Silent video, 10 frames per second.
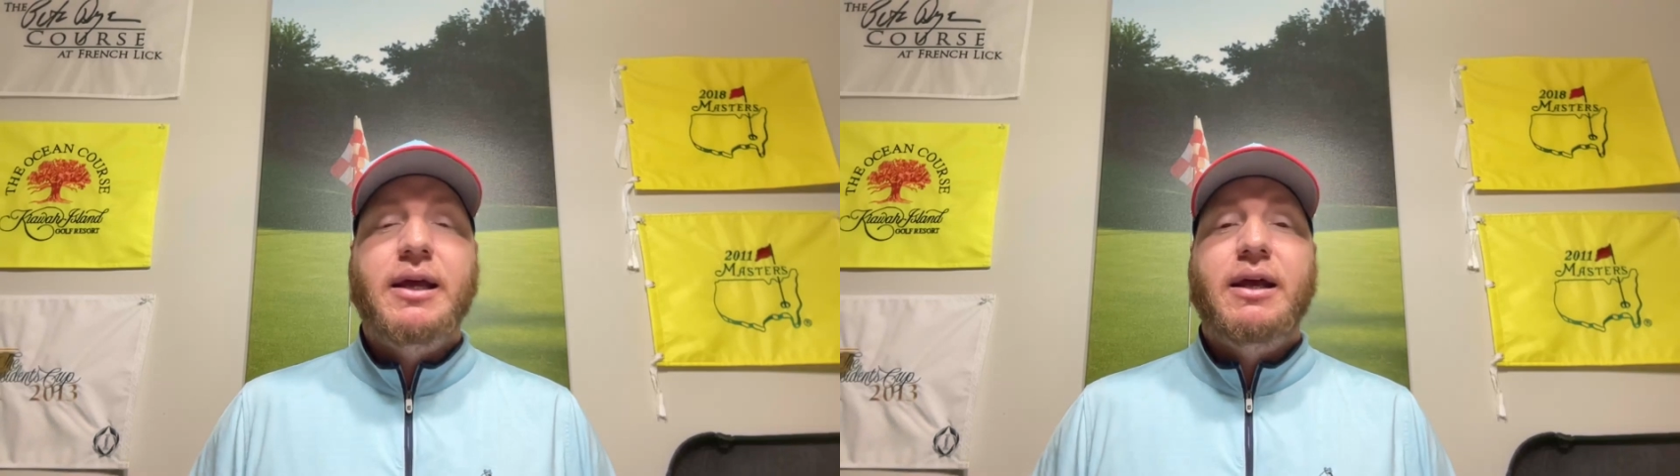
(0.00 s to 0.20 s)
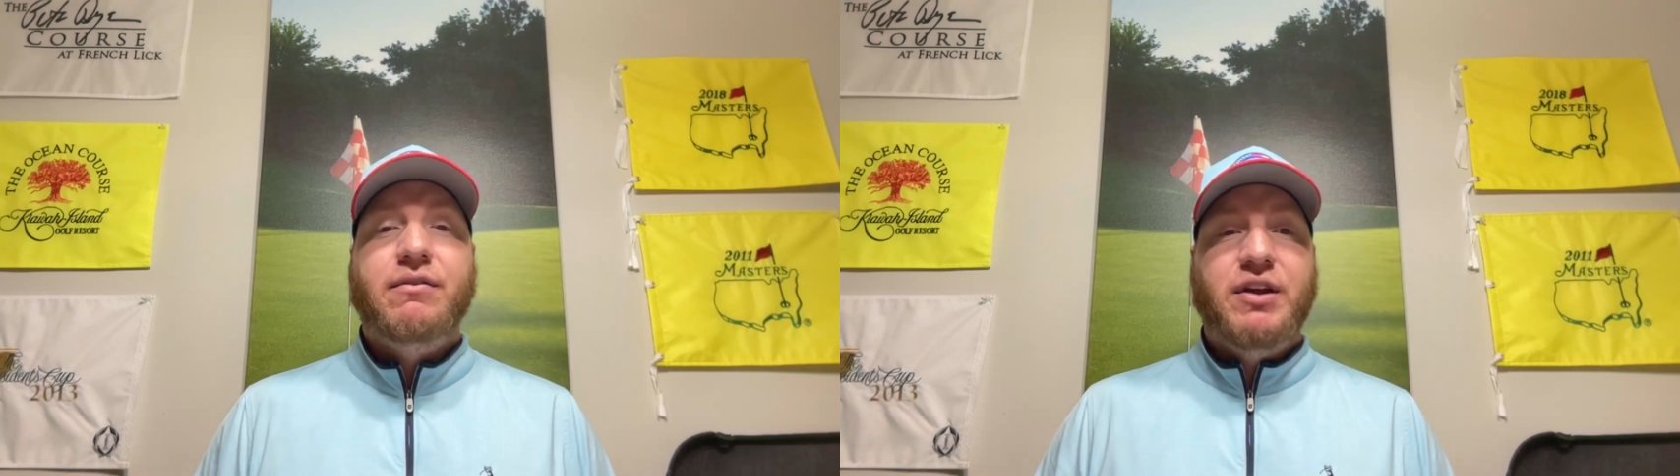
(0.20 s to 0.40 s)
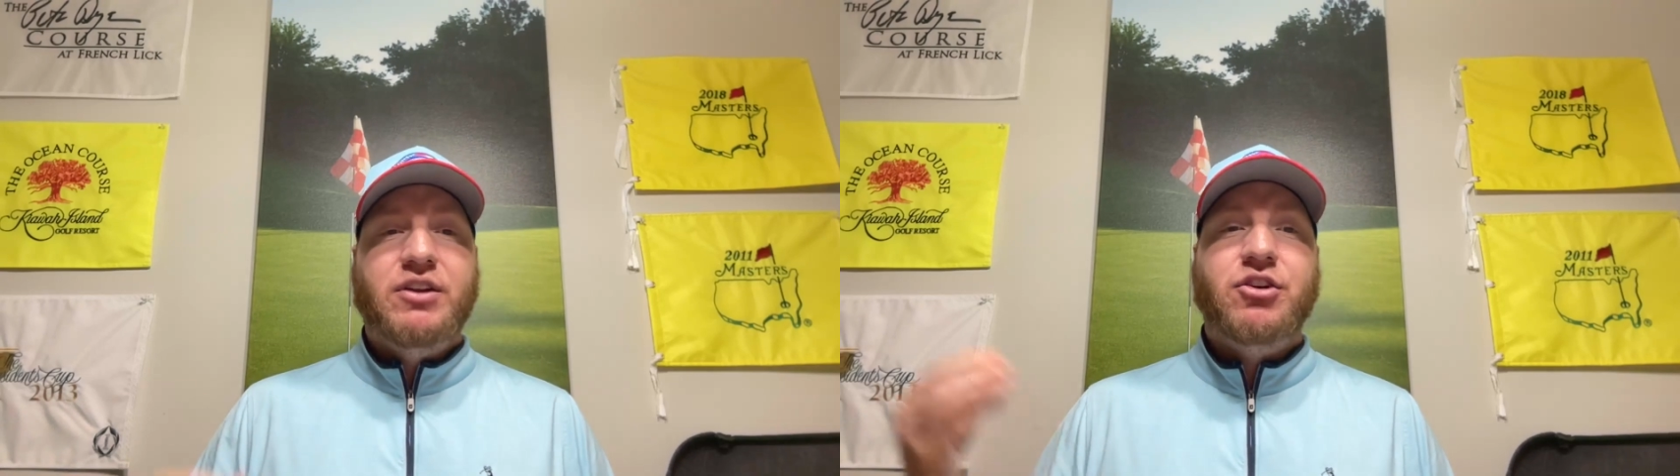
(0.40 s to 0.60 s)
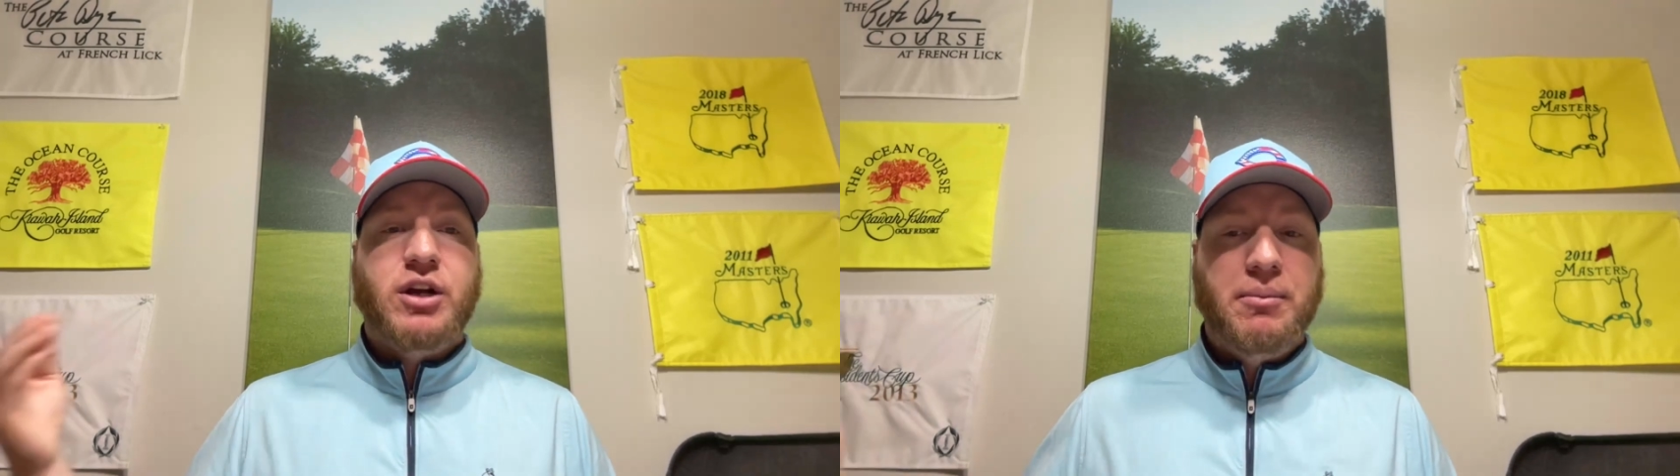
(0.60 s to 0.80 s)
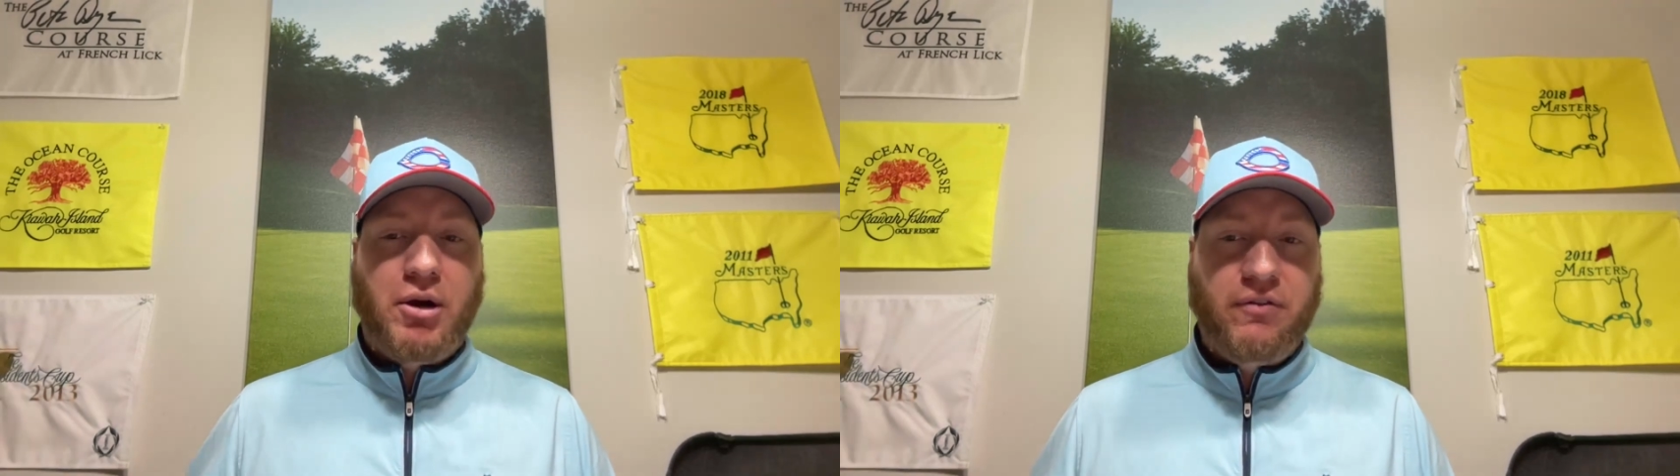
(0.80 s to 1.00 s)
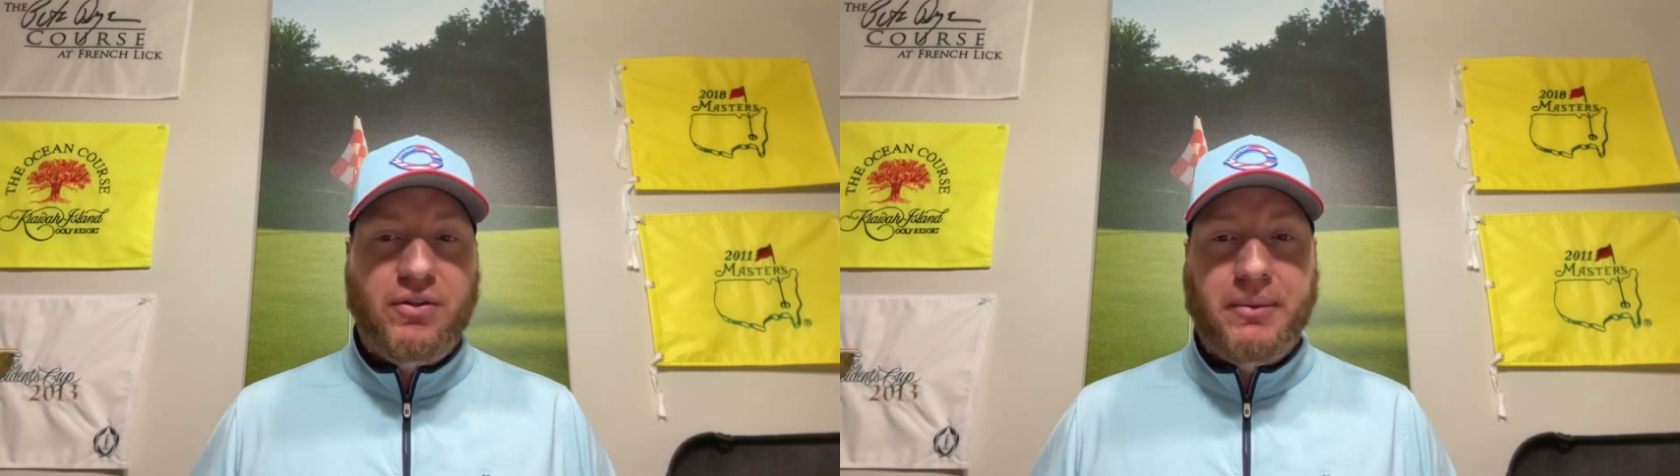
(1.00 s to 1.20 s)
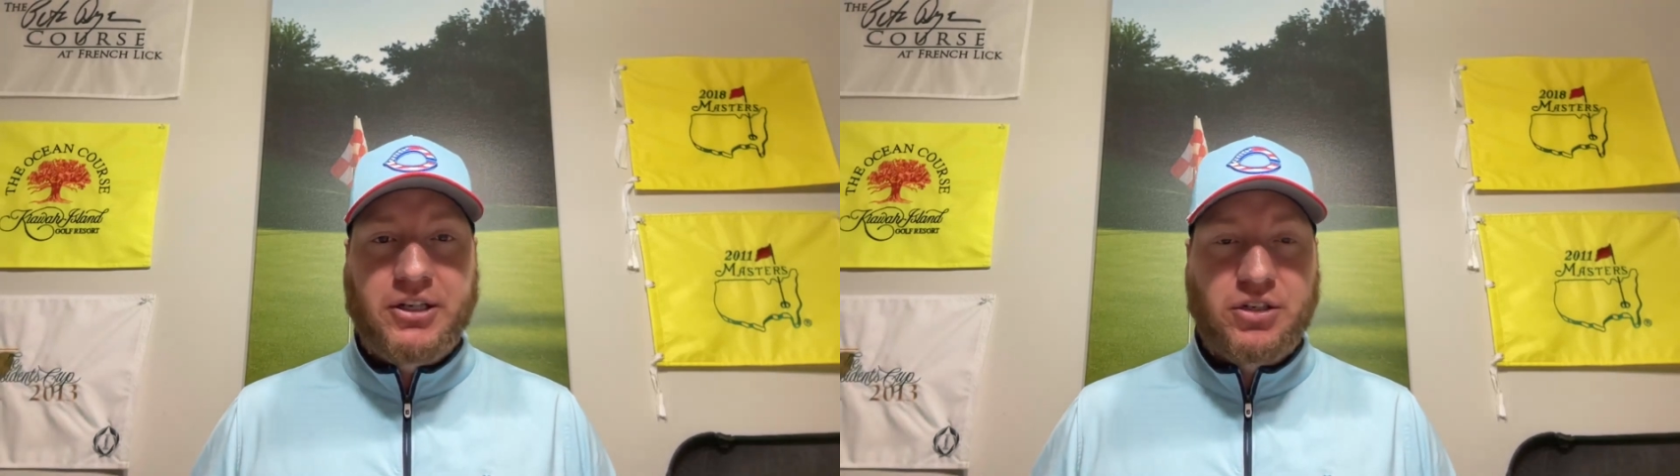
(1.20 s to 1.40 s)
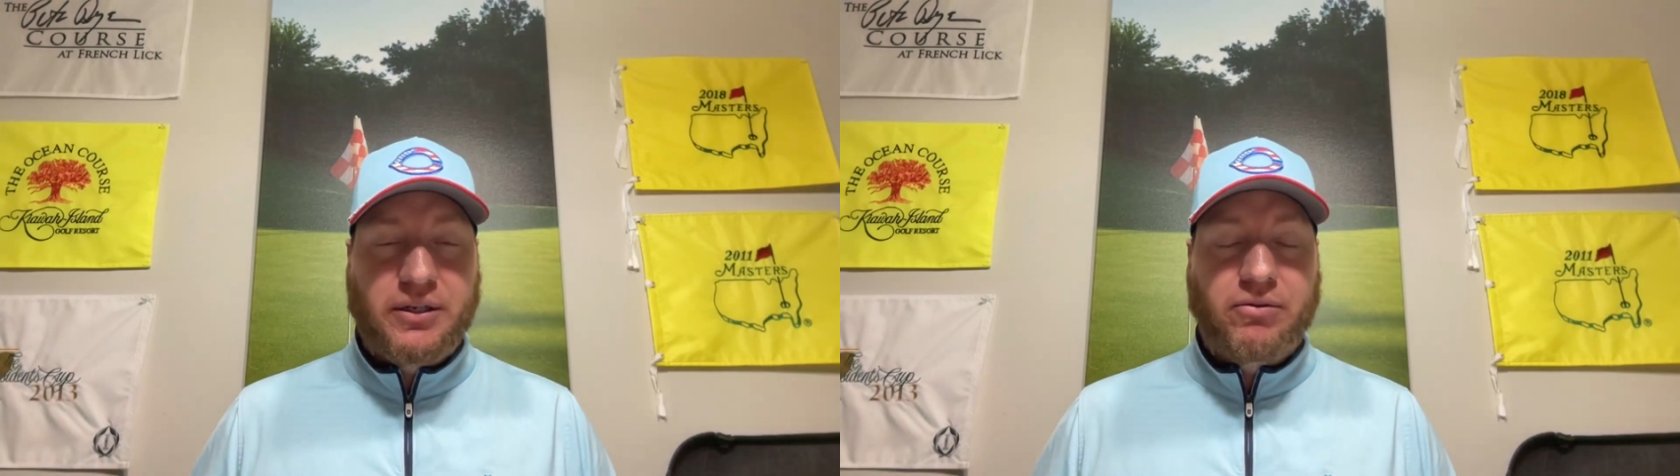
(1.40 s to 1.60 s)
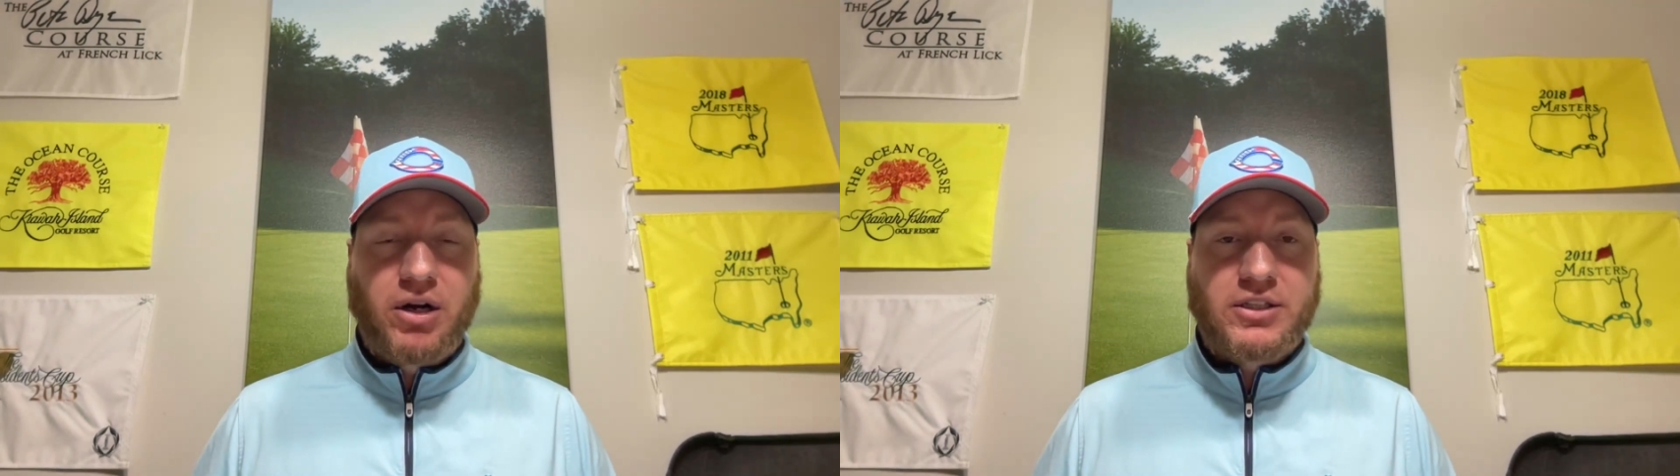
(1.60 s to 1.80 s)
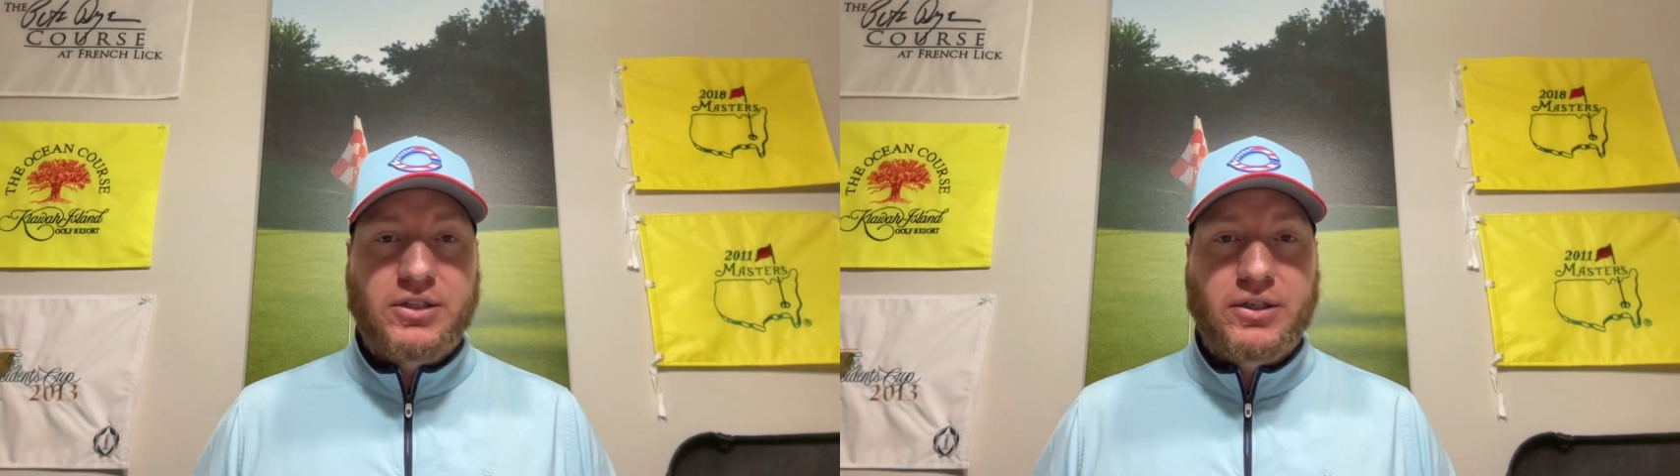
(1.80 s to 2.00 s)
If they took him off the major league
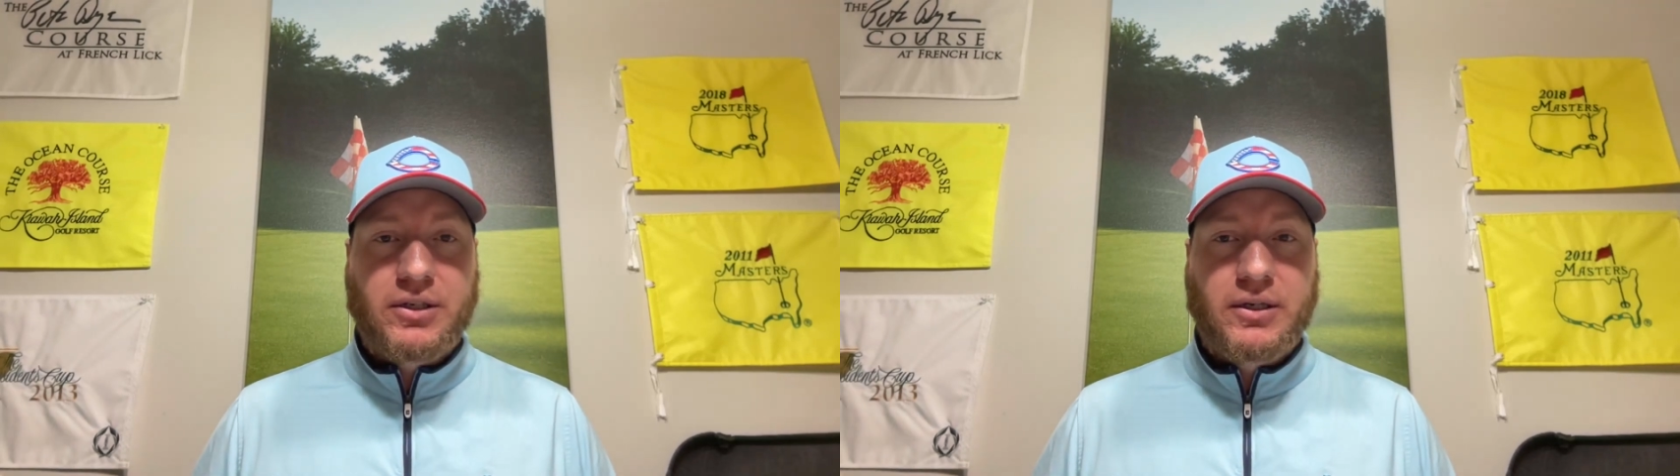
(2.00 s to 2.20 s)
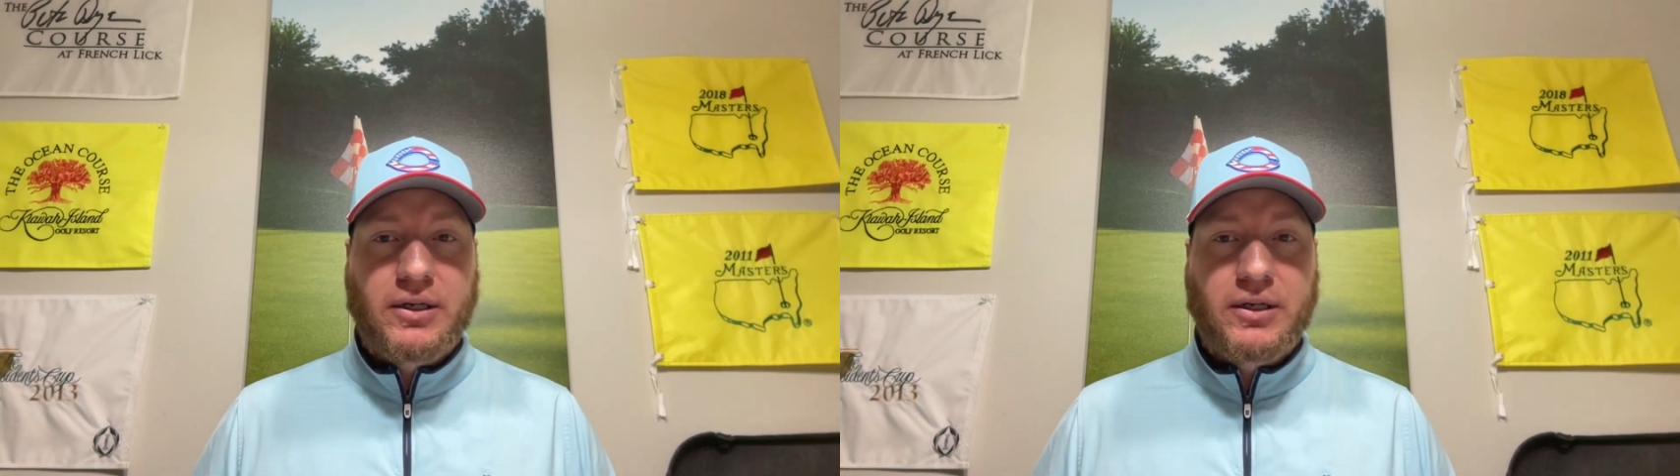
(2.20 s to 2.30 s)
roster,